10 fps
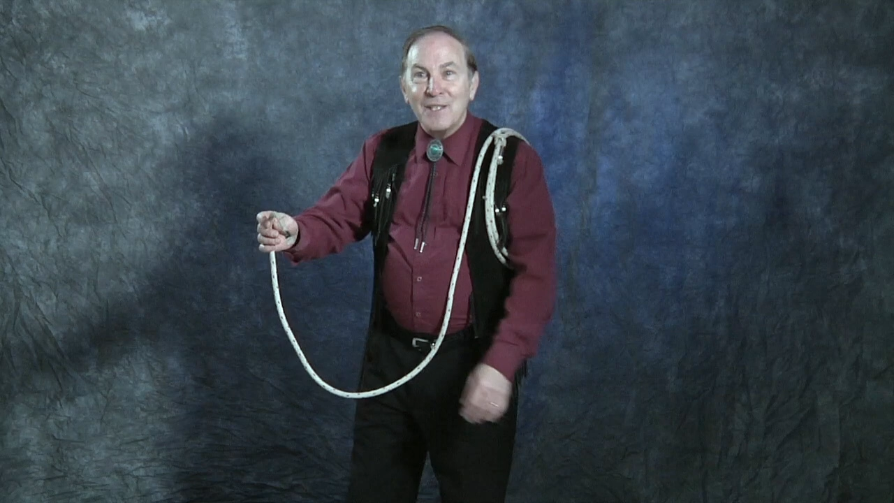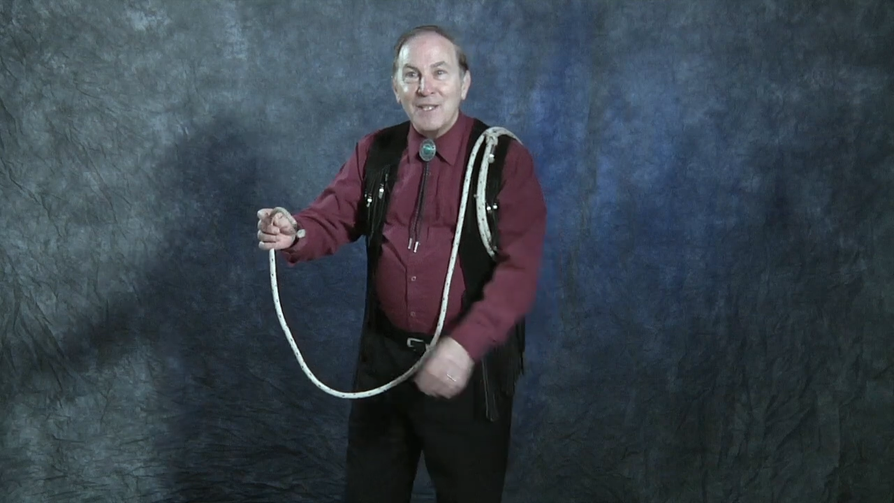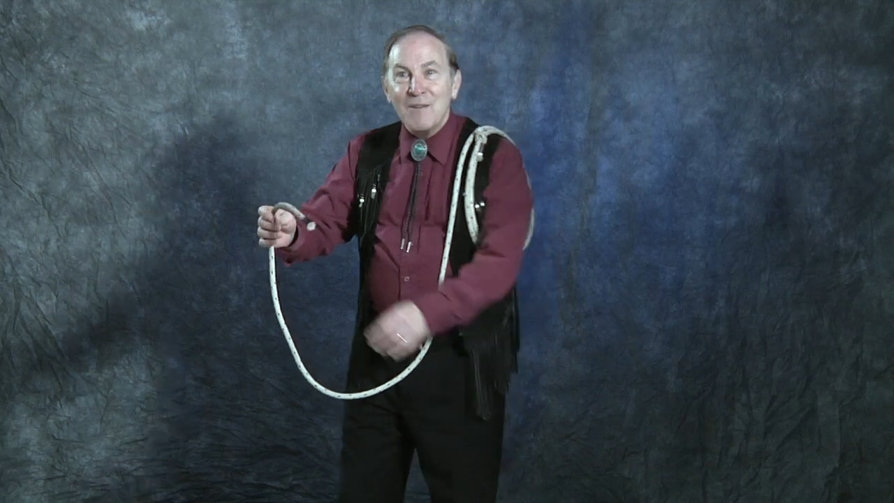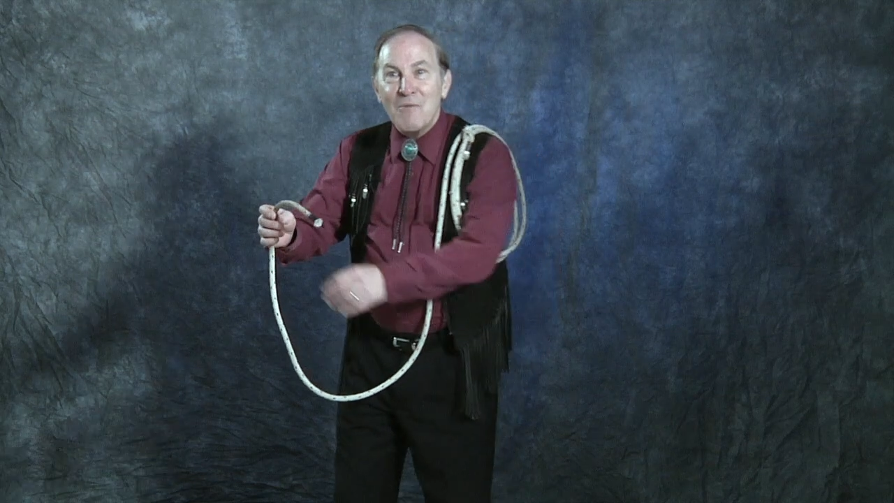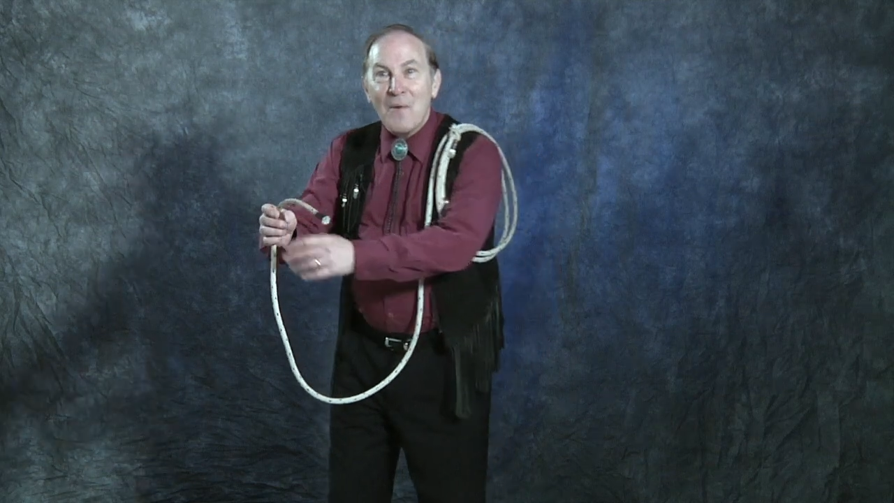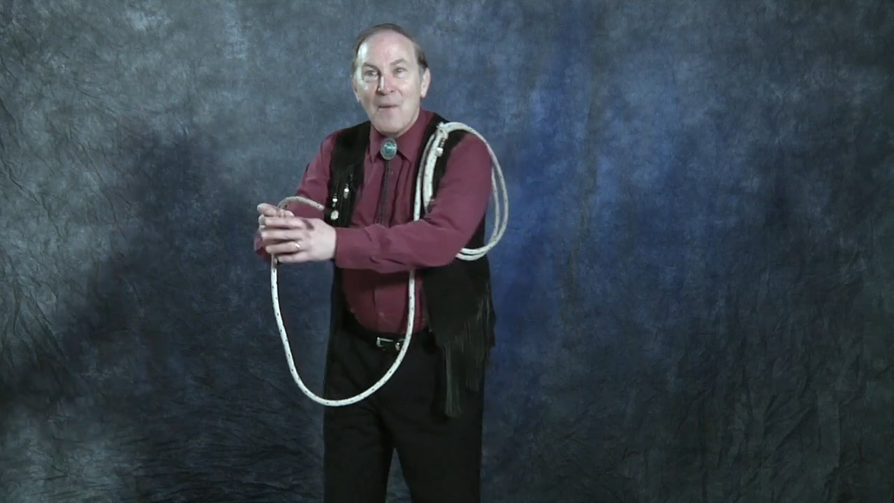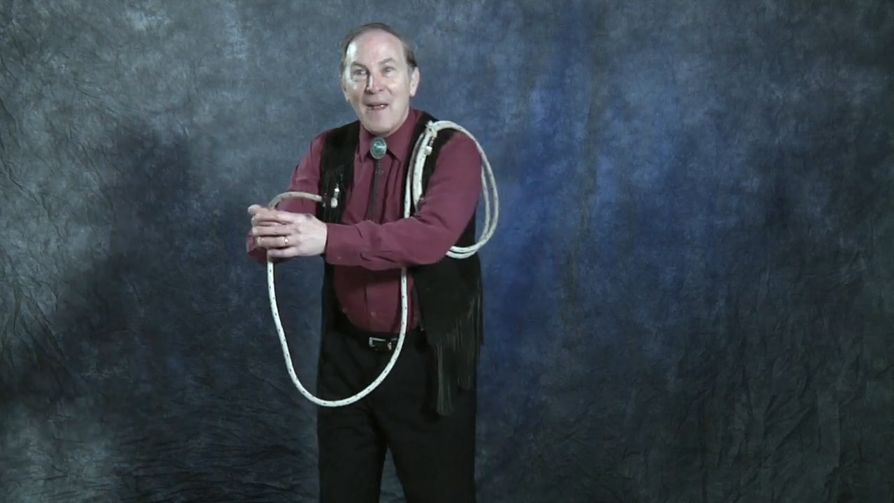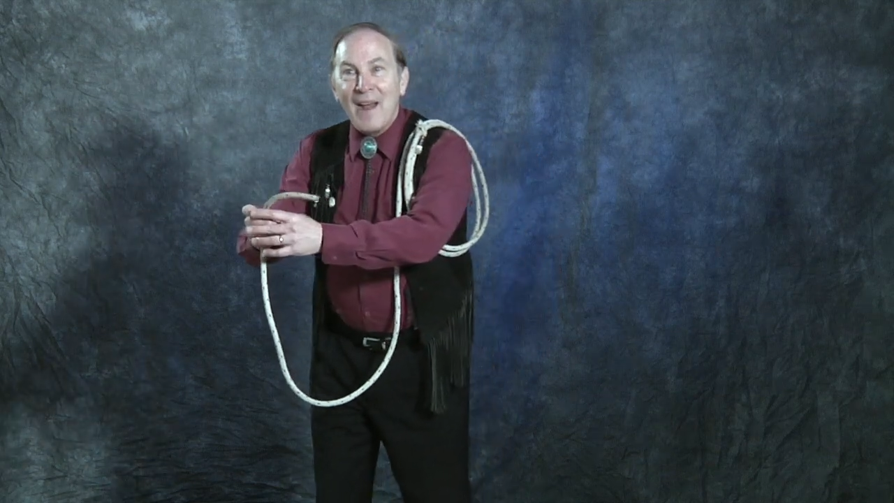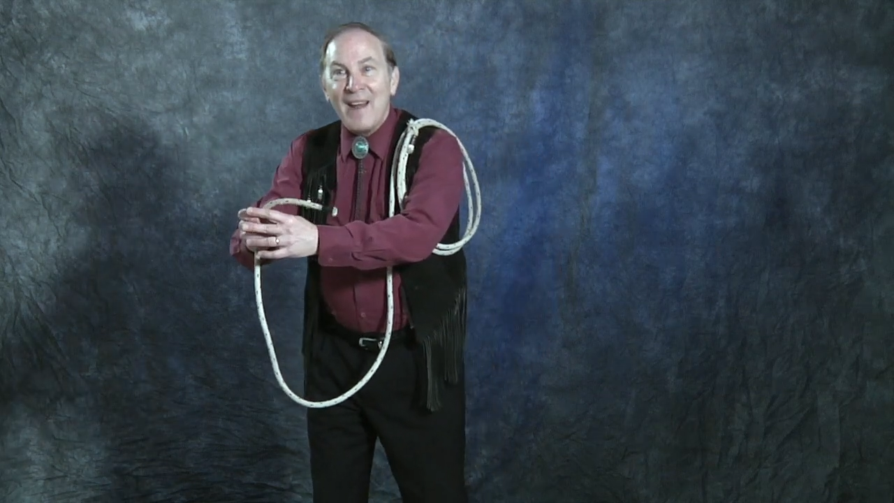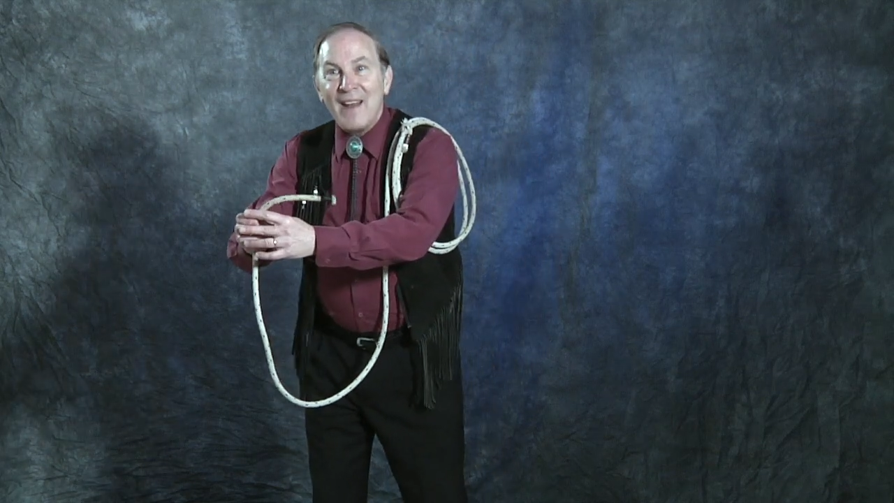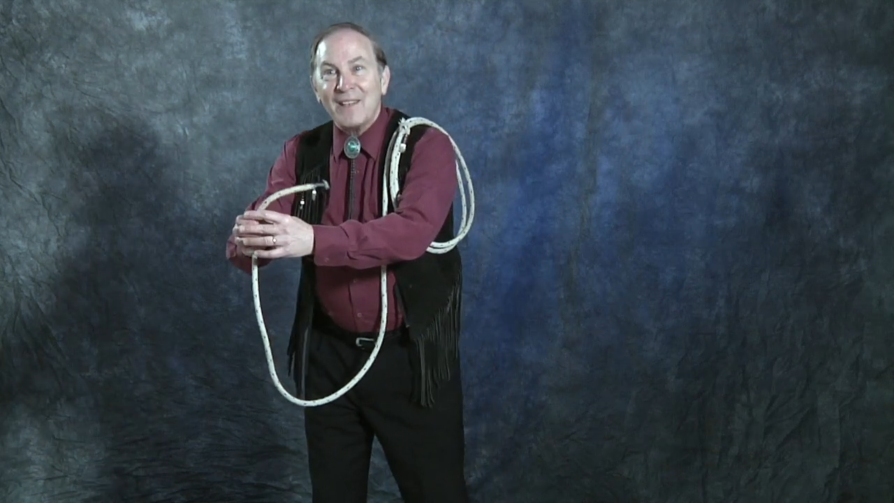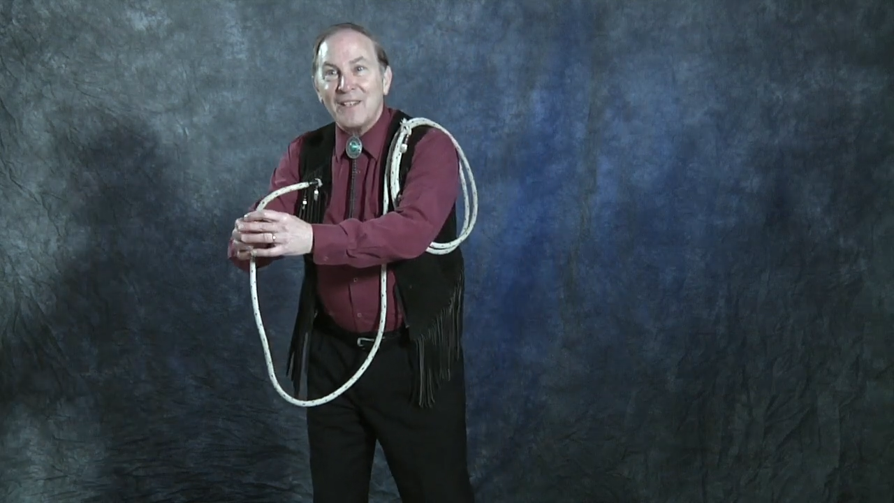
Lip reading: see what that is."